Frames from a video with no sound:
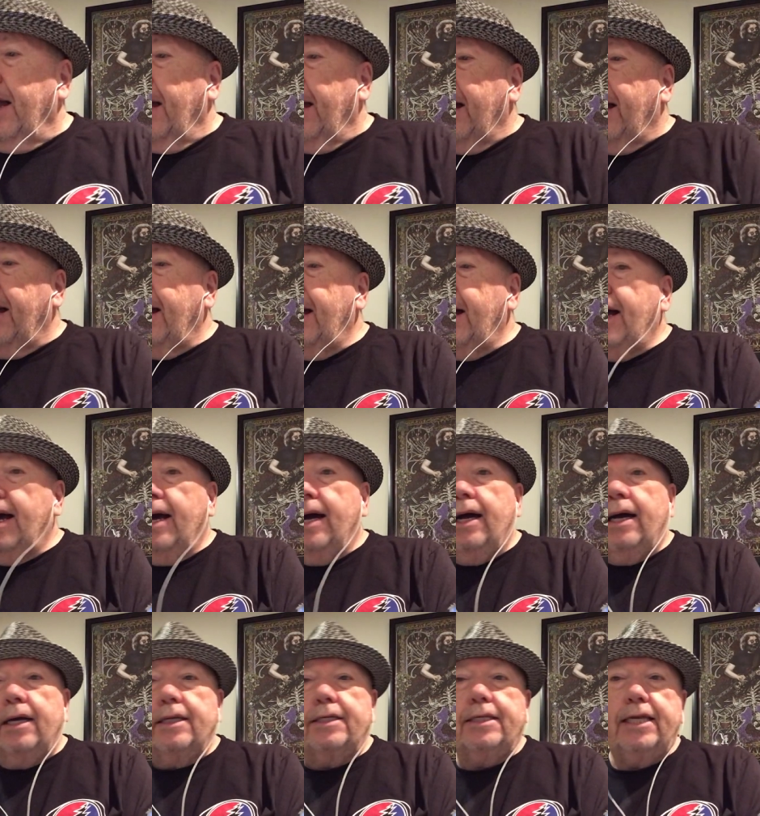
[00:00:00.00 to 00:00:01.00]

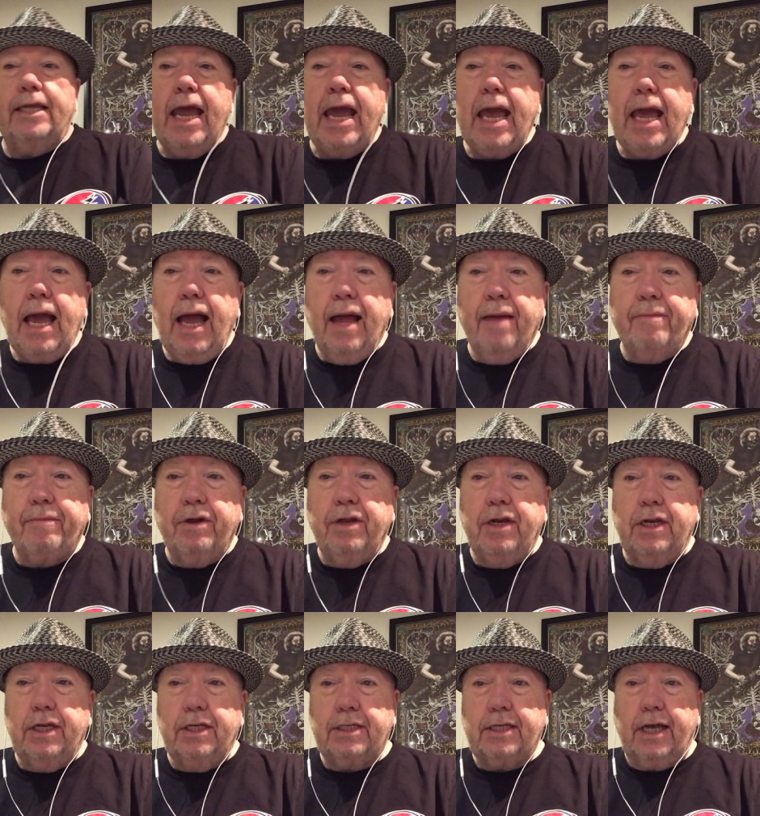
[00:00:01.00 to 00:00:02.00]
Ah, today I'm going to
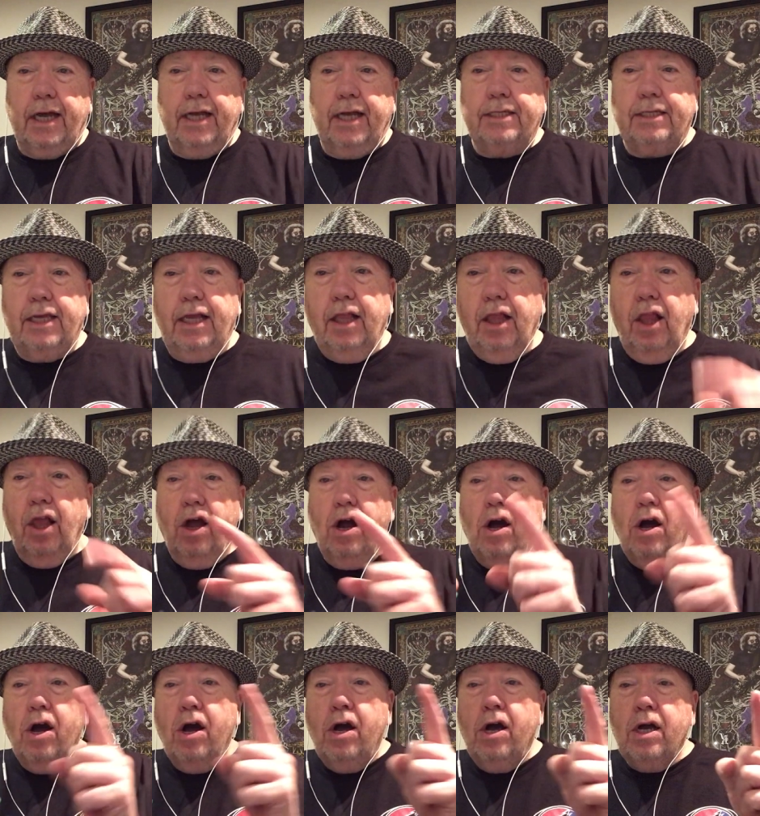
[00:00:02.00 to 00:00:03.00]
discuss
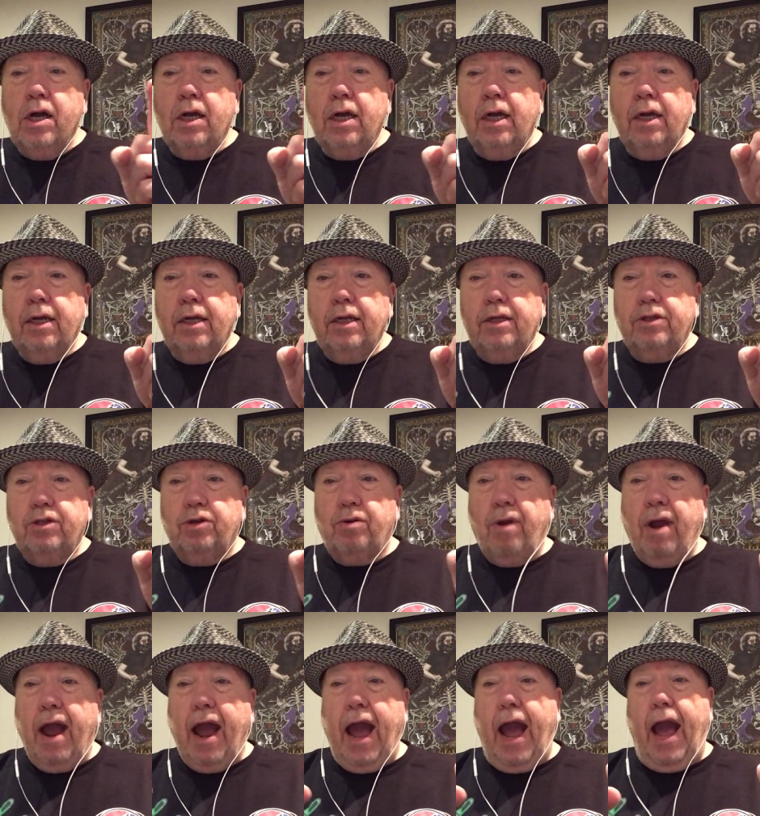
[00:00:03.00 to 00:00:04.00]
long
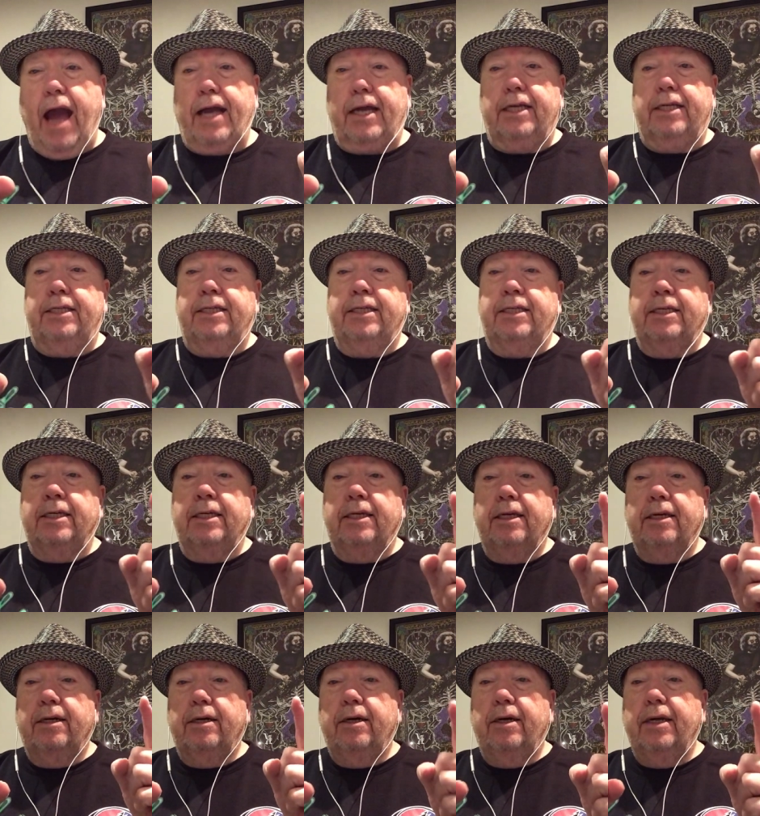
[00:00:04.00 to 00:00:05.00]
tracks
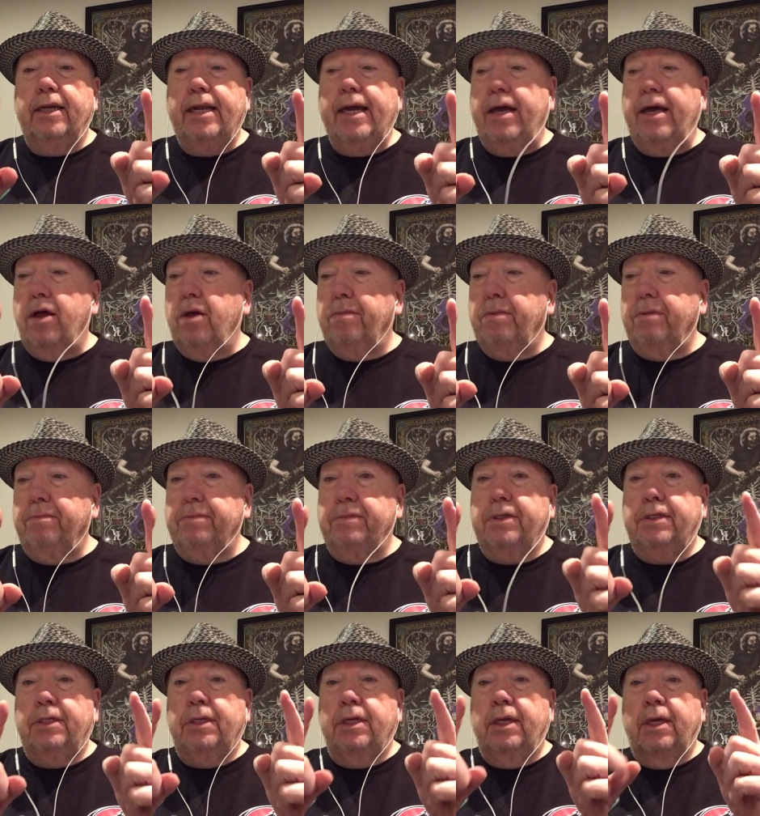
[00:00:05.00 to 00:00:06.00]
on
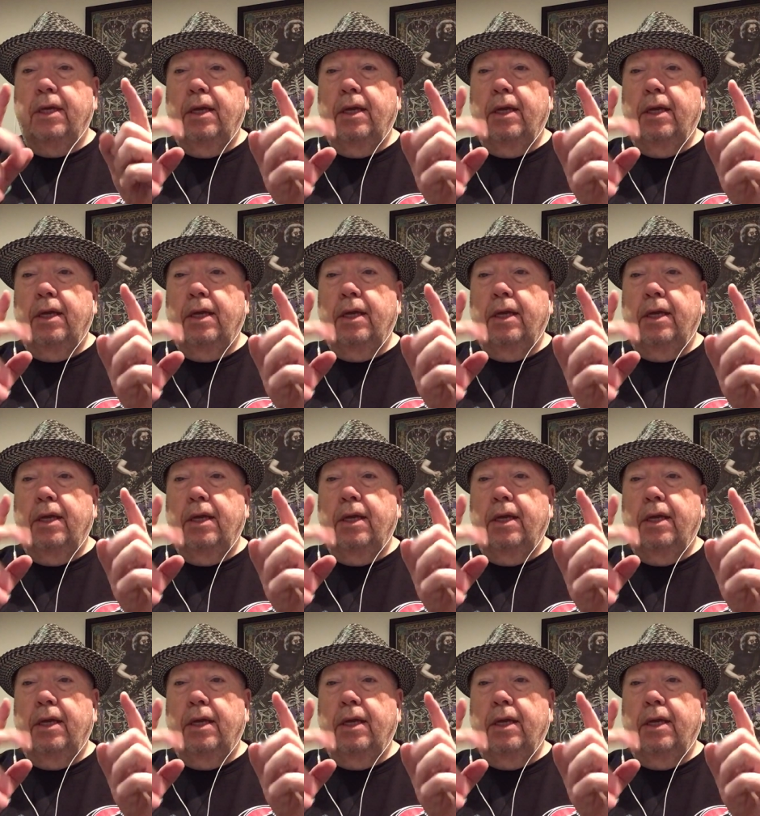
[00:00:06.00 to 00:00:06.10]
albums.